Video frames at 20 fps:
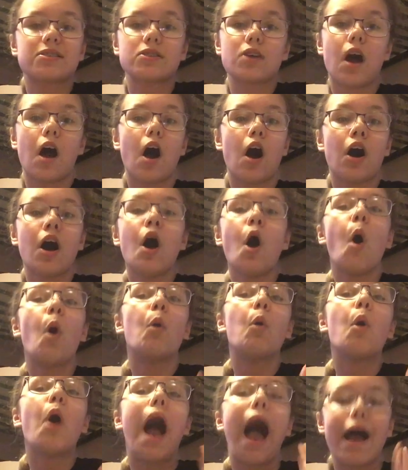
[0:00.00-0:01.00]
Saw,
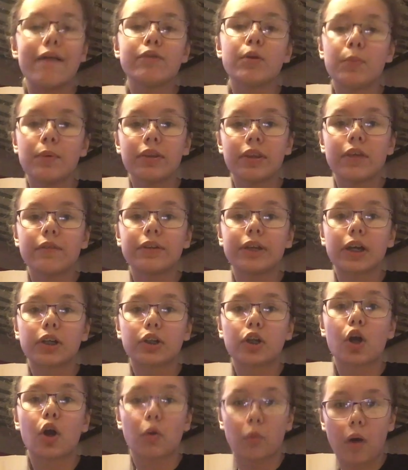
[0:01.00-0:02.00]
have you been living
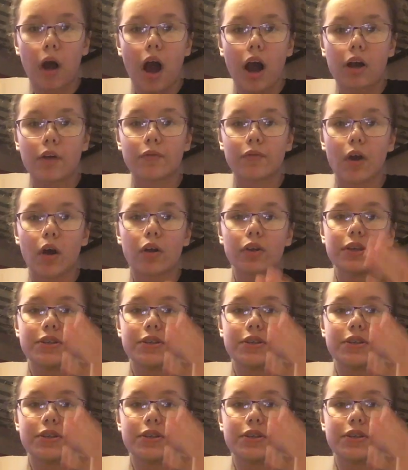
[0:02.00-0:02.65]
under a rock for all